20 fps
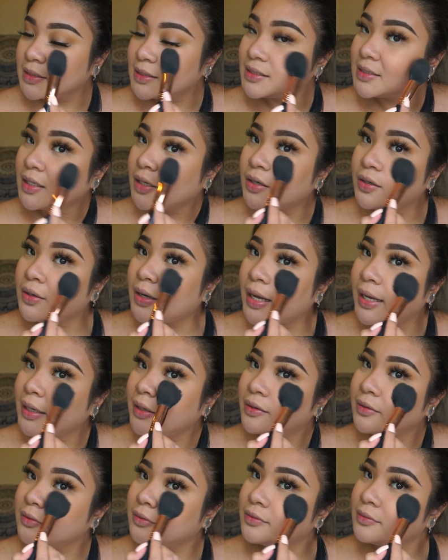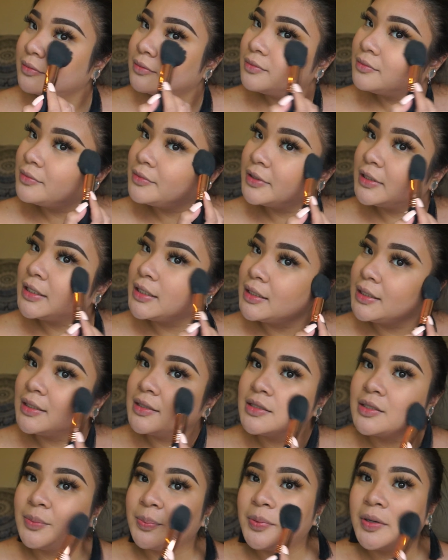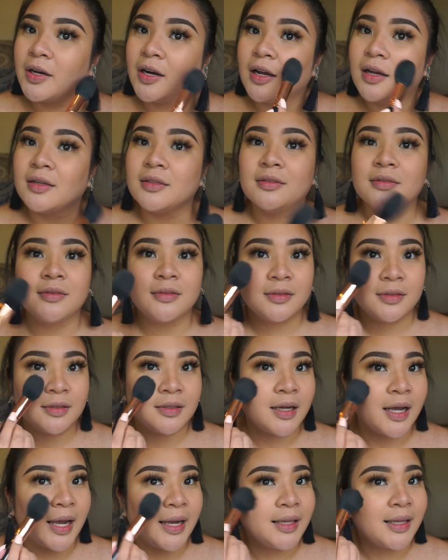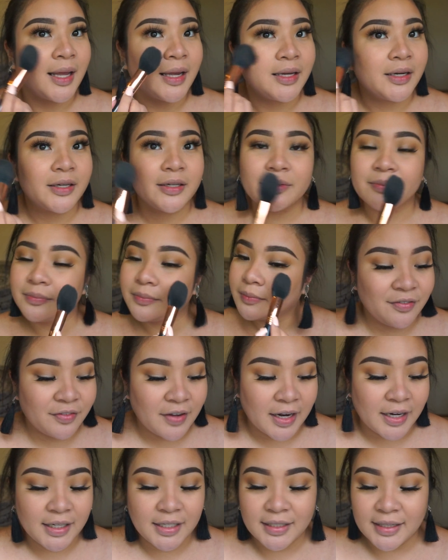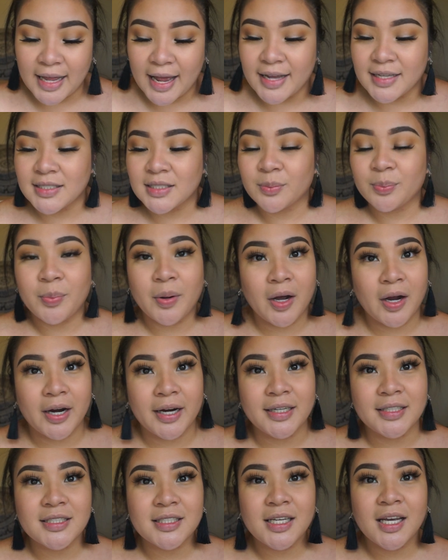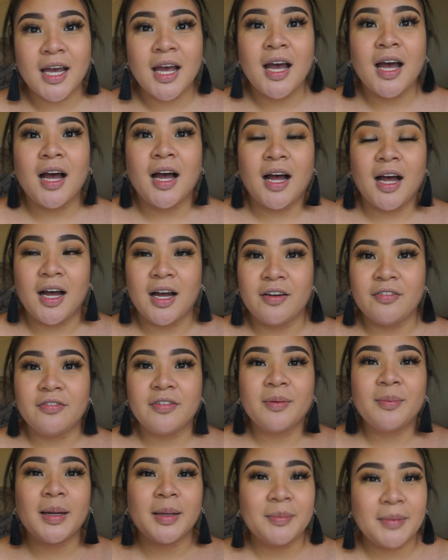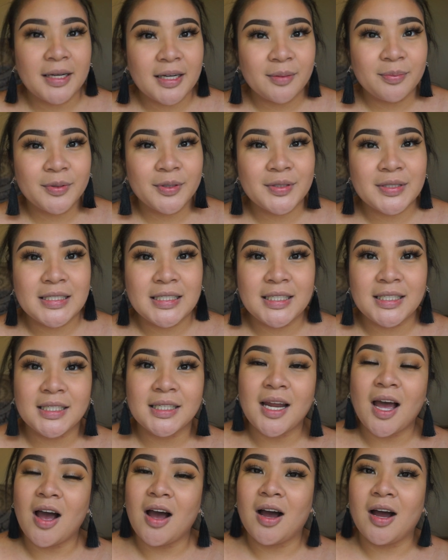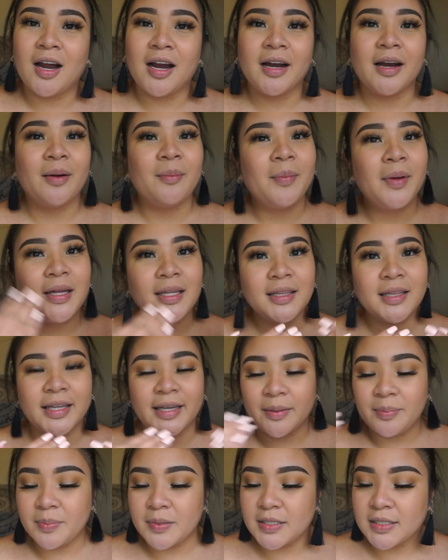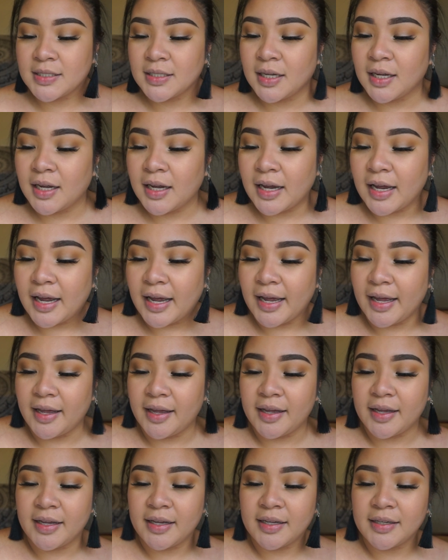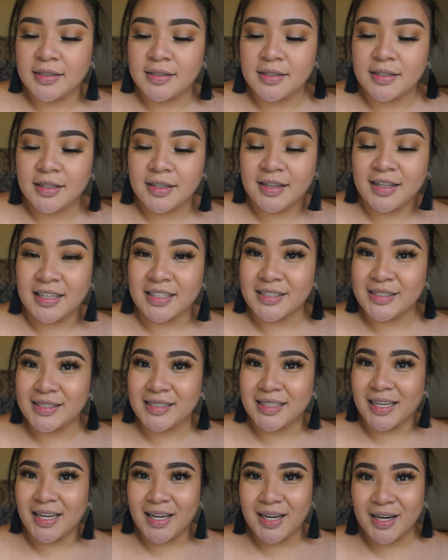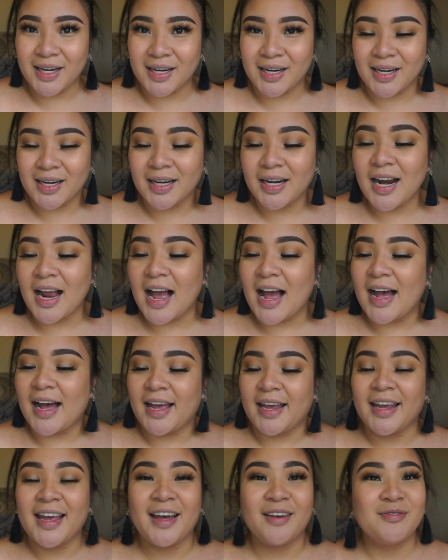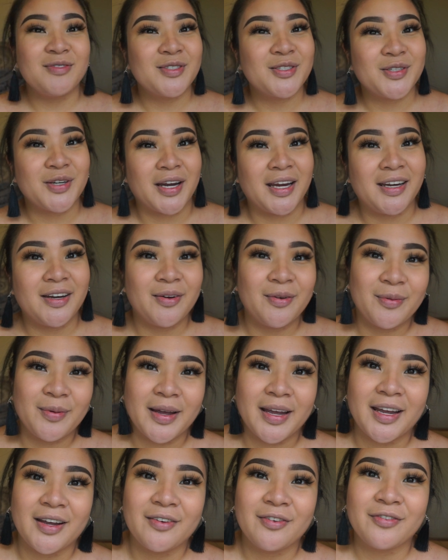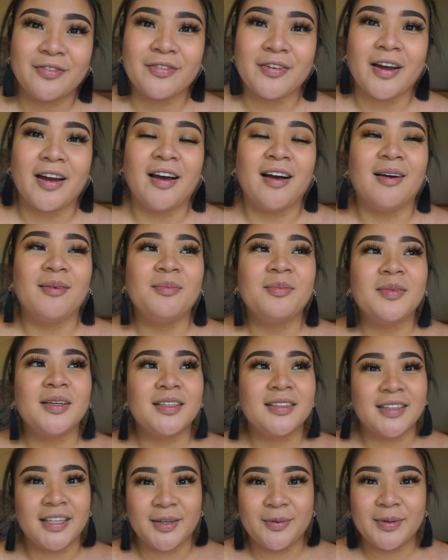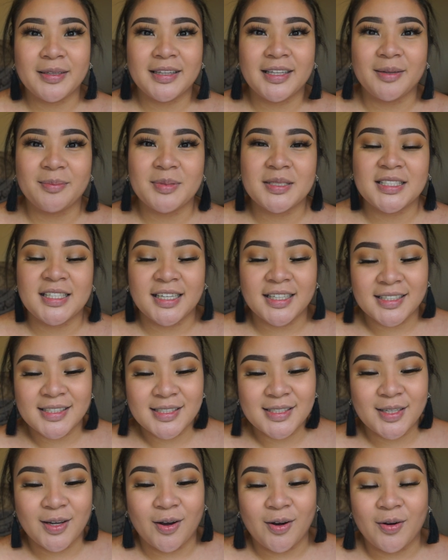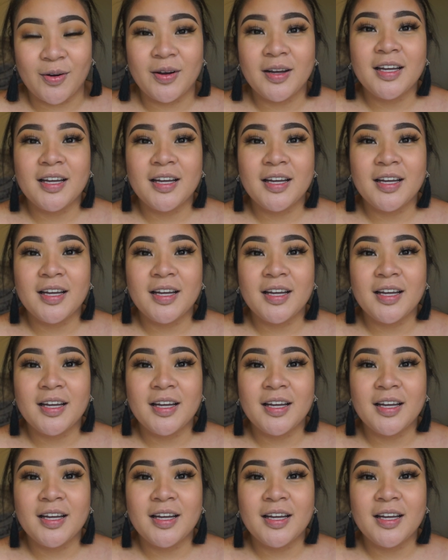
so I don't really need to put on highlighter. Very last part of my makeup routine are my lips, and this year I have strayed away from liquid lipsticks. So